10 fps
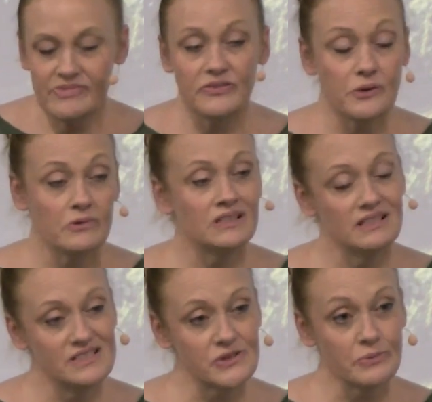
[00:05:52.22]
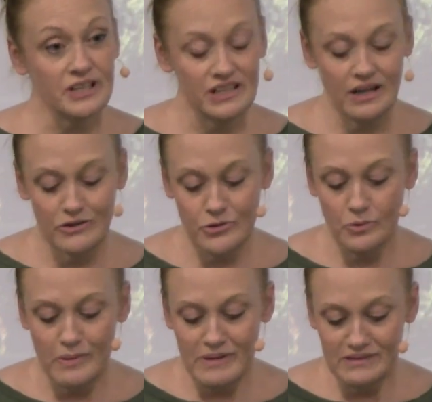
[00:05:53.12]
that there were at least three other
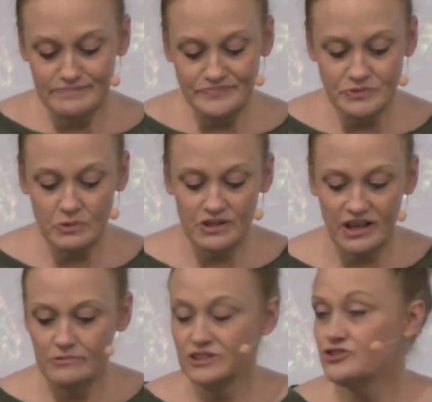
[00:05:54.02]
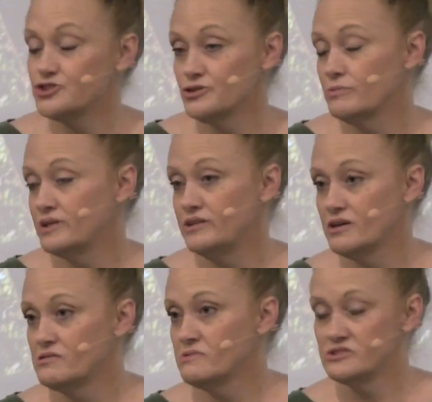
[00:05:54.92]
women. We're not really sure we
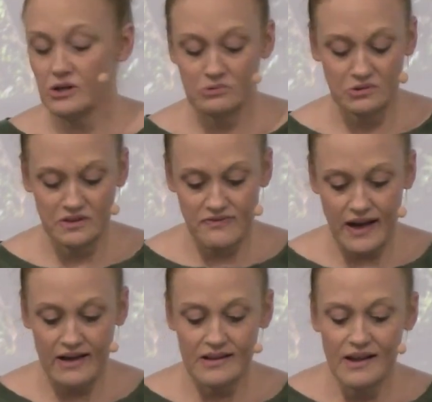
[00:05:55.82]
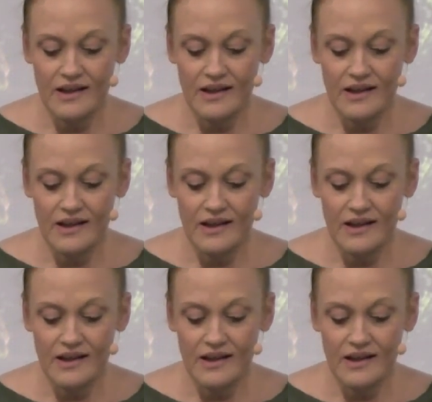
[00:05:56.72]
know the total of that.